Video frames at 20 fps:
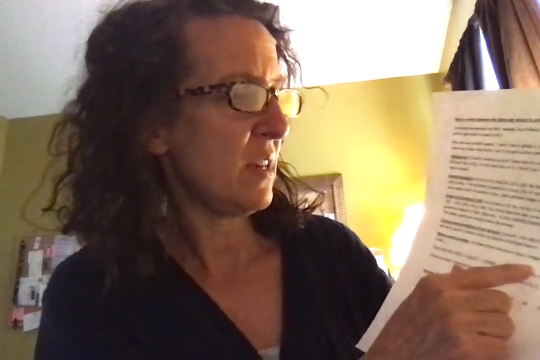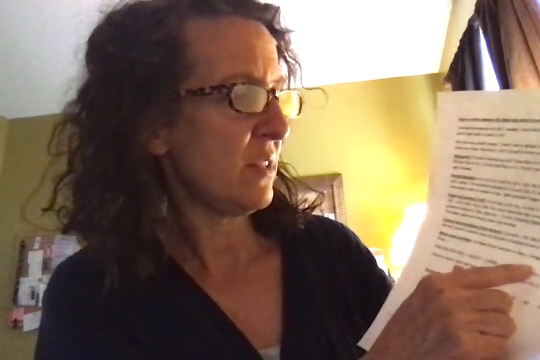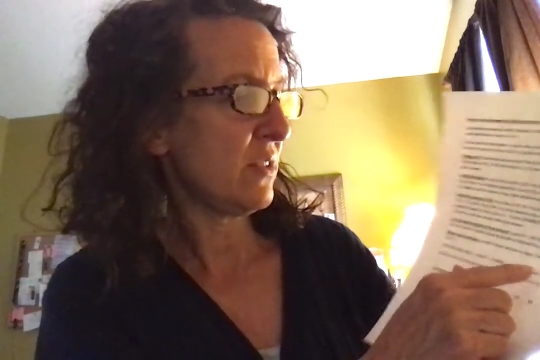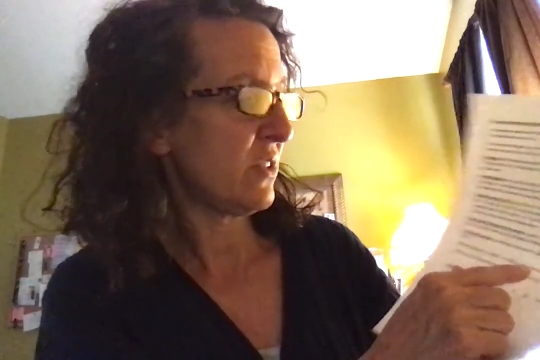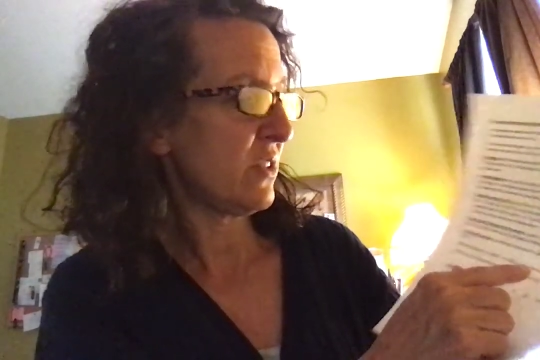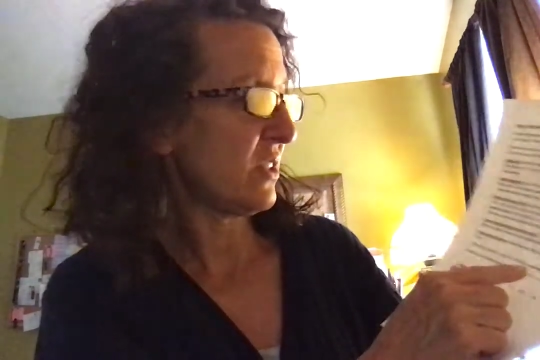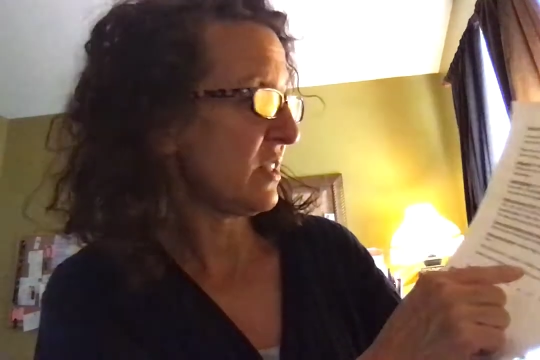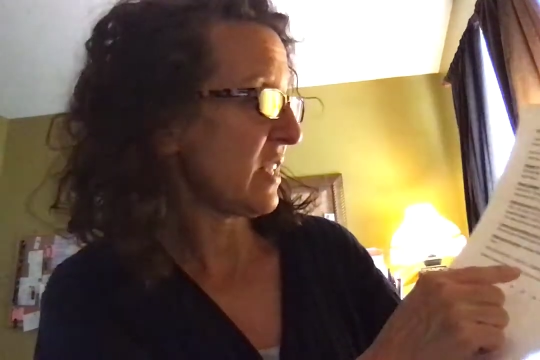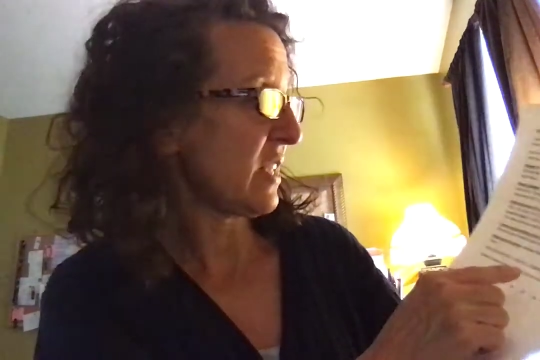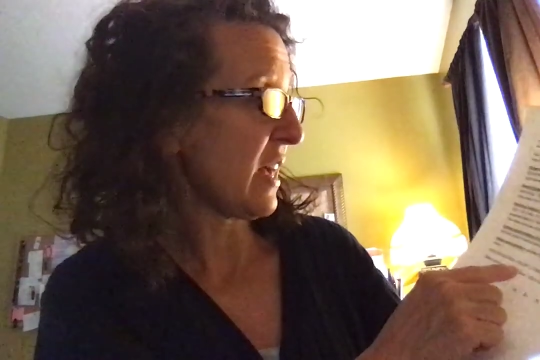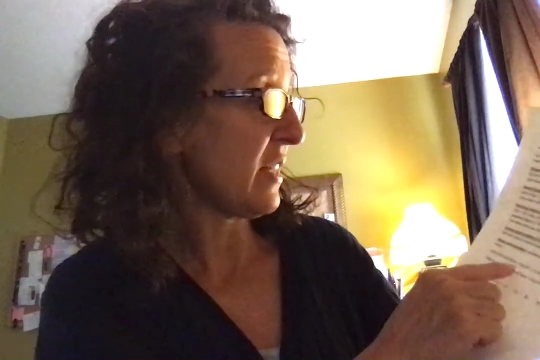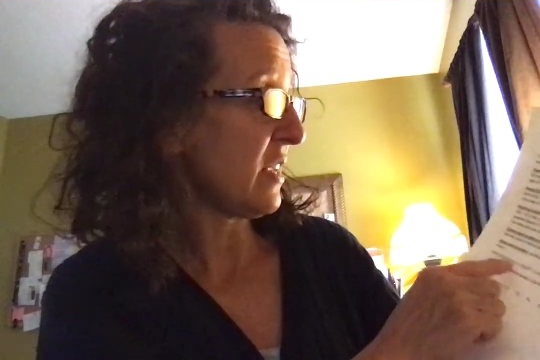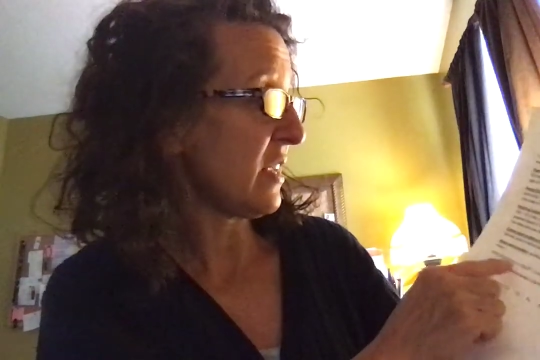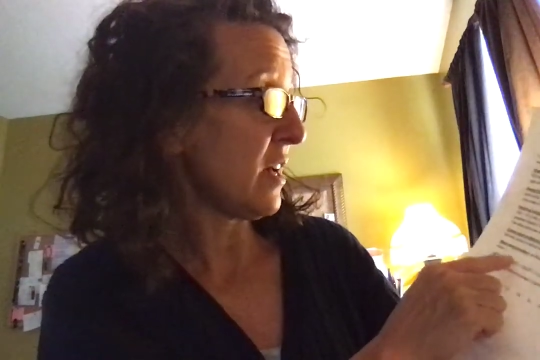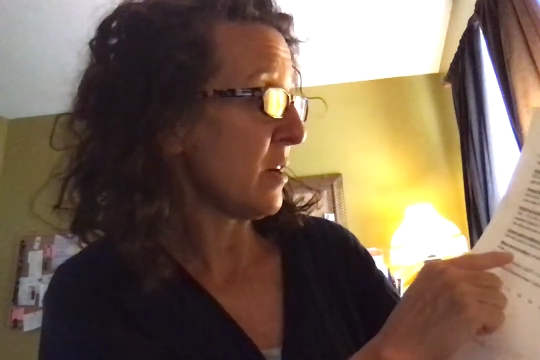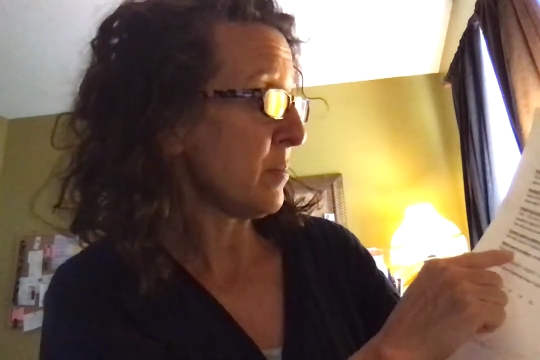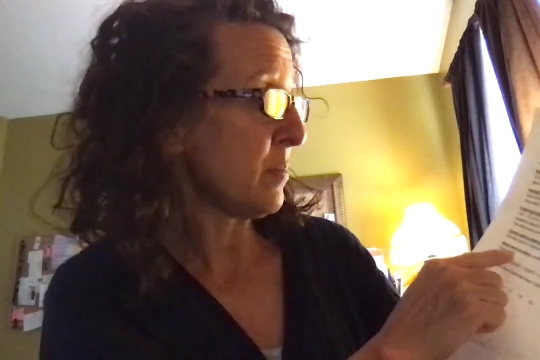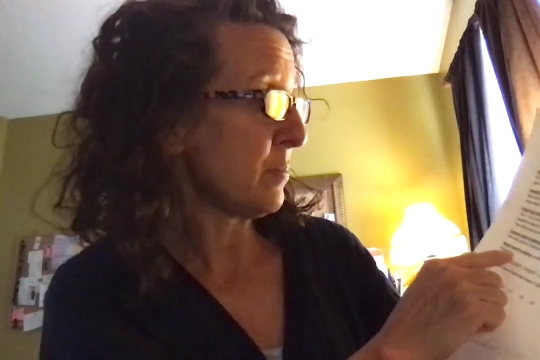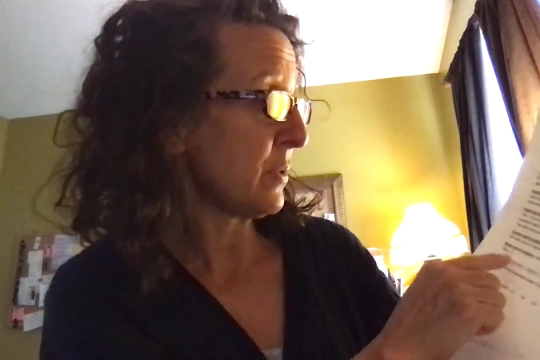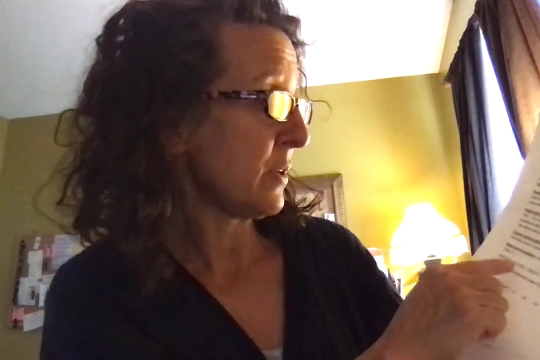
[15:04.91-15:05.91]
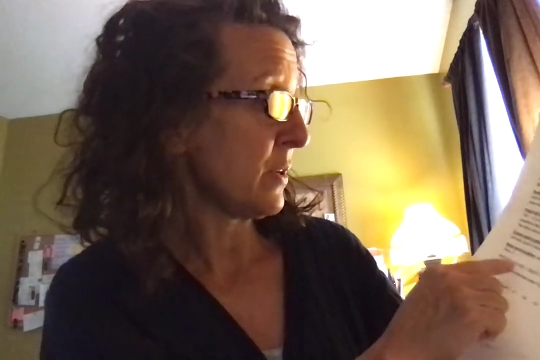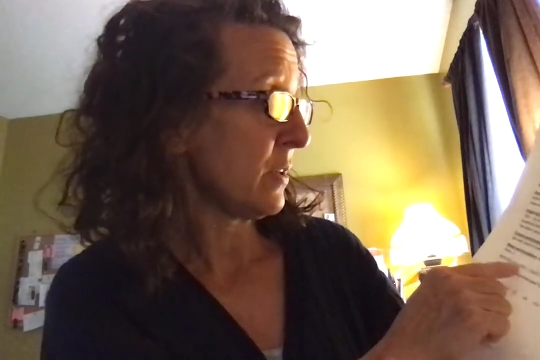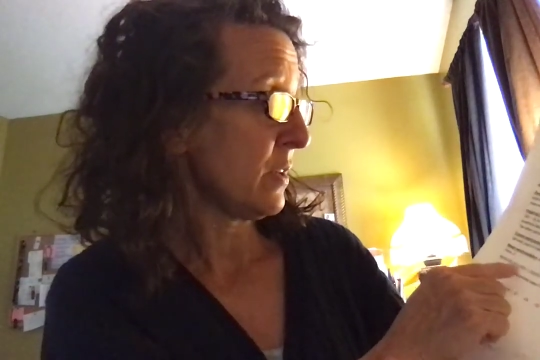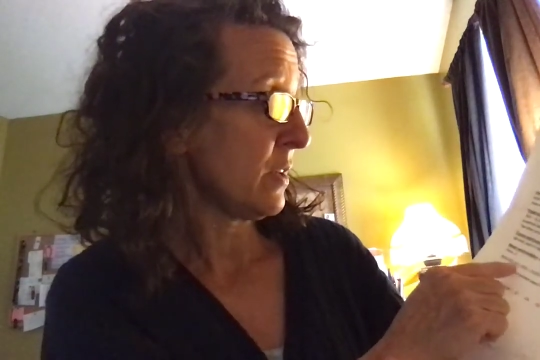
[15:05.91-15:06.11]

setup